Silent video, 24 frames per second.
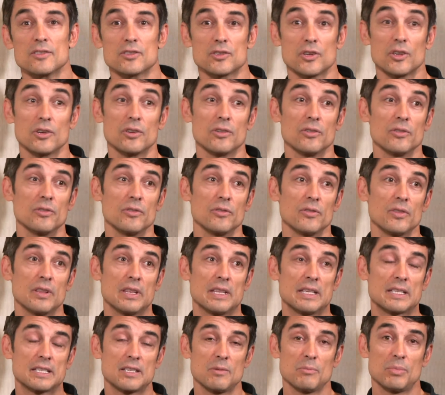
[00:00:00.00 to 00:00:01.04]
So
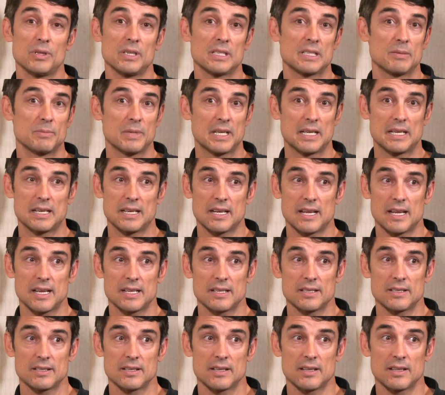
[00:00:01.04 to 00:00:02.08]
the simplest,
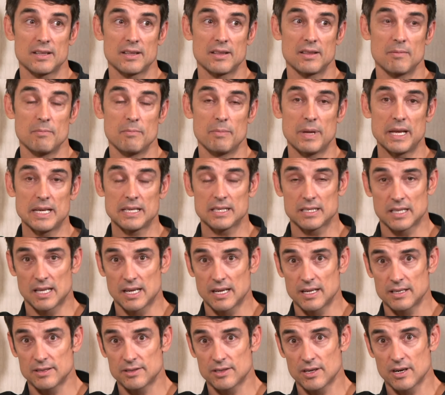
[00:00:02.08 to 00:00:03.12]
and the
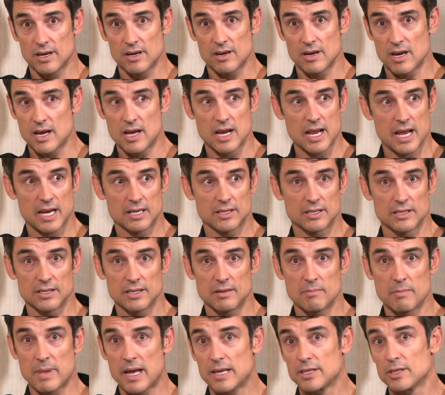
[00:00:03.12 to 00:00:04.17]
baselines are not
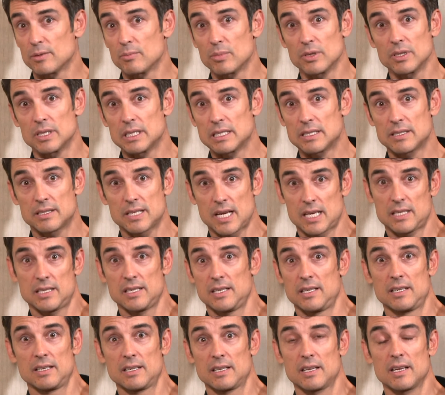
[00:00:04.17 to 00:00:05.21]
actually magic bullets
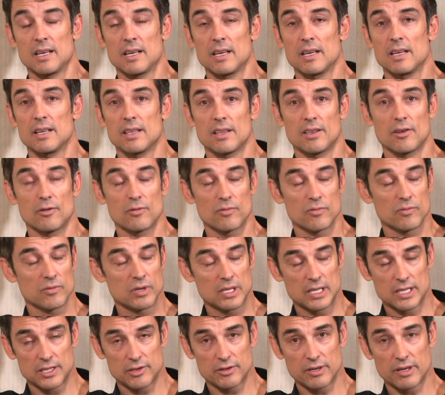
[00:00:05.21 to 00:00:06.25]
sexy. They're
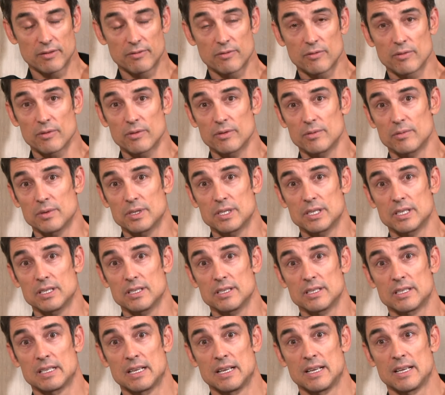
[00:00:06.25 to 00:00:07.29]
really straightforward, which
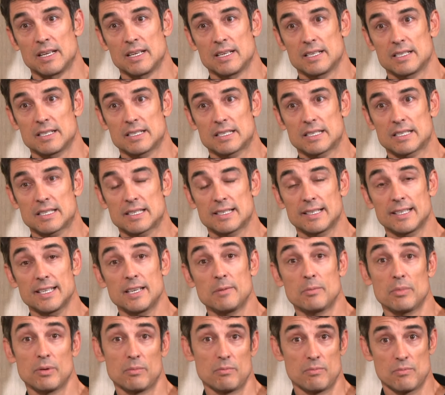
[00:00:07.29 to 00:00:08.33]
is
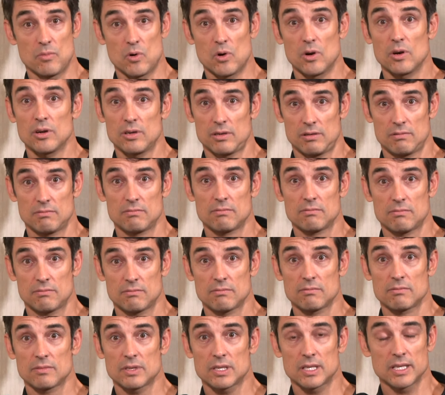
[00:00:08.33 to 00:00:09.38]
sleep more.
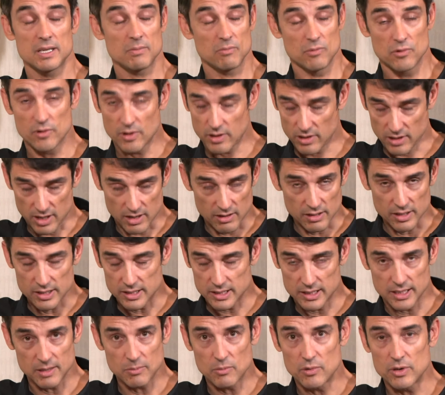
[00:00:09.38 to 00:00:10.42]
Sleep more thoroughly,
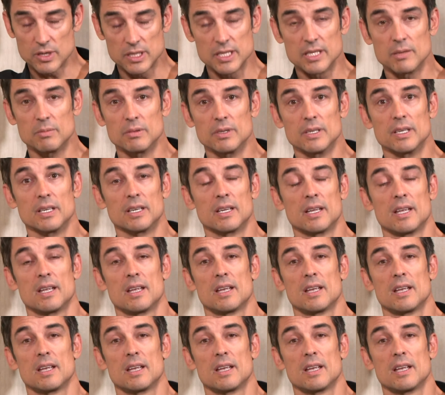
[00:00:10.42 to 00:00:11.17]
sleep more deeply.